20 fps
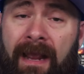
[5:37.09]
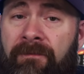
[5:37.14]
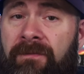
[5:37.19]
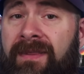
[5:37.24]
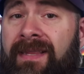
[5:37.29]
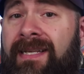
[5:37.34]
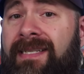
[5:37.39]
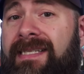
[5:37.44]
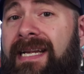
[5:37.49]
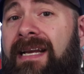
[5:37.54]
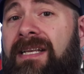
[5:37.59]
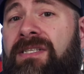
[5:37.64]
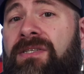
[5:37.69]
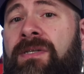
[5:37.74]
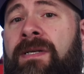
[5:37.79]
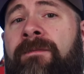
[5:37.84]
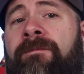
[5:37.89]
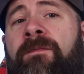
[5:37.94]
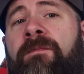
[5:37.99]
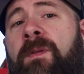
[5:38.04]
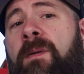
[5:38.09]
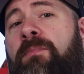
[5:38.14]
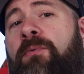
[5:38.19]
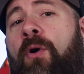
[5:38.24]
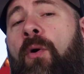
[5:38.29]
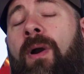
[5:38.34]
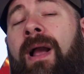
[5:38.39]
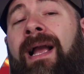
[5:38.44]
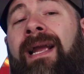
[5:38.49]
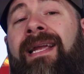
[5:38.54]
Everything downstream from the
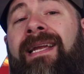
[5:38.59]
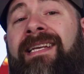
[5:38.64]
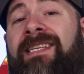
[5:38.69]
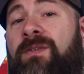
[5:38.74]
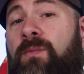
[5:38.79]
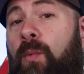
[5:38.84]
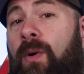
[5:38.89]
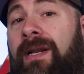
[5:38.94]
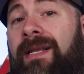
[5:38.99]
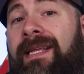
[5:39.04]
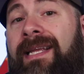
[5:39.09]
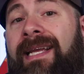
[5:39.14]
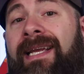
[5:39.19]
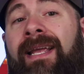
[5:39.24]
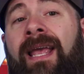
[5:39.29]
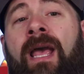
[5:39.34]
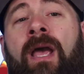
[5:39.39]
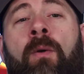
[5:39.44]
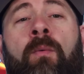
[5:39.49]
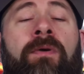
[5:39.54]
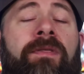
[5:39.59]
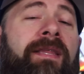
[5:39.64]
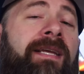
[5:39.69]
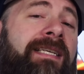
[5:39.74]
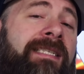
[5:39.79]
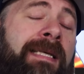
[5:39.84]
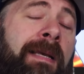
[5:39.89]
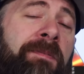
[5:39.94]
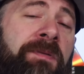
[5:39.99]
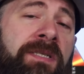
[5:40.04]
ProAg is 1 gig, with the
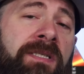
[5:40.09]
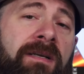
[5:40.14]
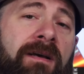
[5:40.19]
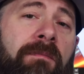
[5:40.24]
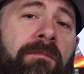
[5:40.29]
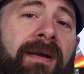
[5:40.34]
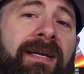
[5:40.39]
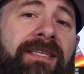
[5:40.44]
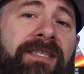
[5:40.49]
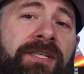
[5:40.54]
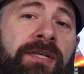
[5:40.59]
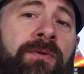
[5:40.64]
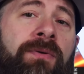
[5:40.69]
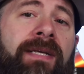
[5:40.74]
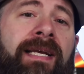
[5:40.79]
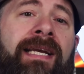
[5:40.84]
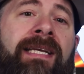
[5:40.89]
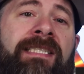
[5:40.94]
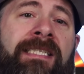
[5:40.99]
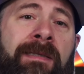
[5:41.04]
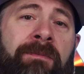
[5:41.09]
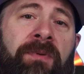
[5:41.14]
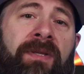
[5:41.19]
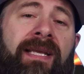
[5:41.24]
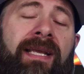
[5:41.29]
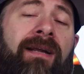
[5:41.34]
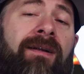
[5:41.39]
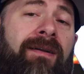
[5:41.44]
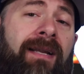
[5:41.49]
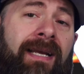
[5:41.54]
exception of my 2 gig
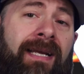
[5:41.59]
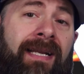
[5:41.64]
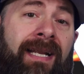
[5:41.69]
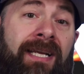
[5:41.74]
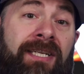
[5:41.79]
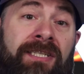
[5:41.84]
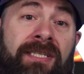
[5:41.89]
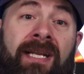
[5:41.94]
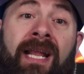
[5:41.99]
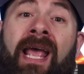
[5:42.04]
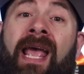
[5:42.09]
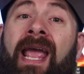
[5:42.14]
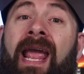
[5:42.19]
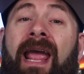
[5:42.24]
Ziply Ethernet connection,